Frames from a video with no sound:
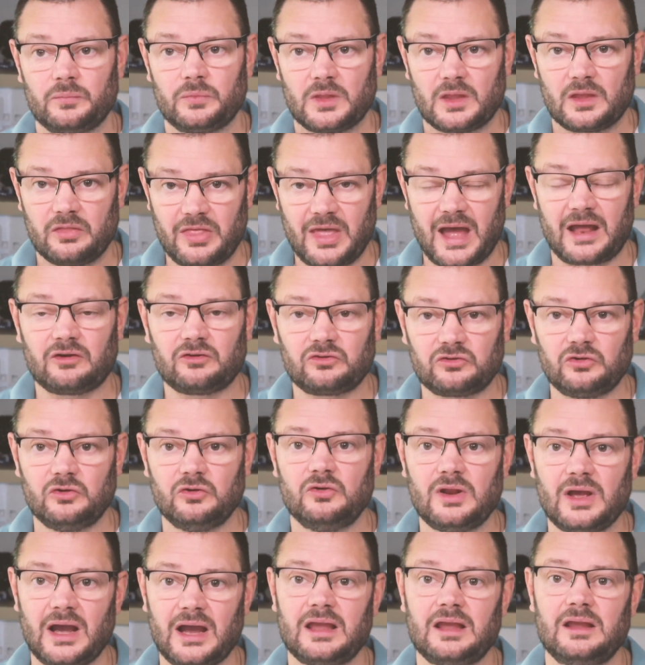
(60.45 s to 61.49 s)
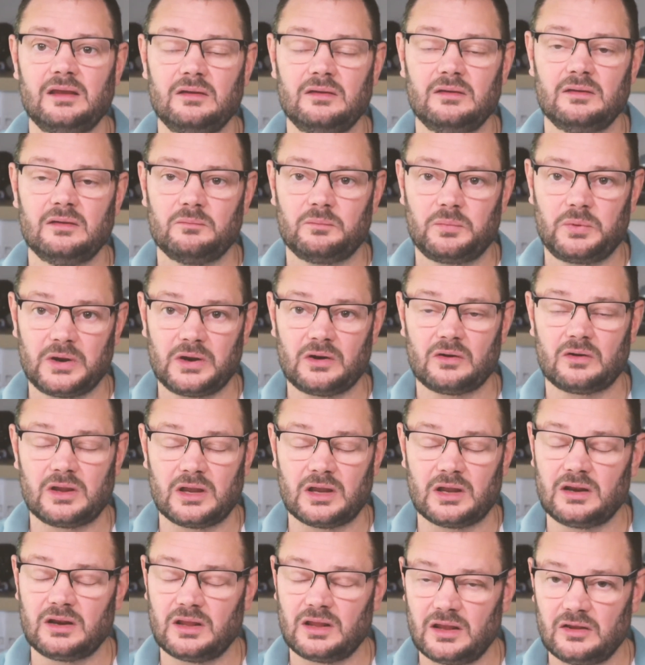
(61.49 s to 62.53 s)
that 2-day
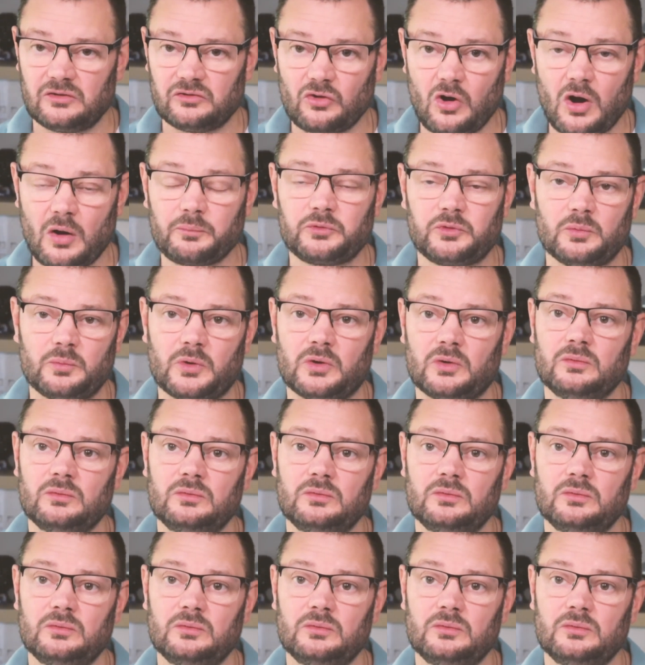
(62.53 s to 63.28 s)
period is optimal.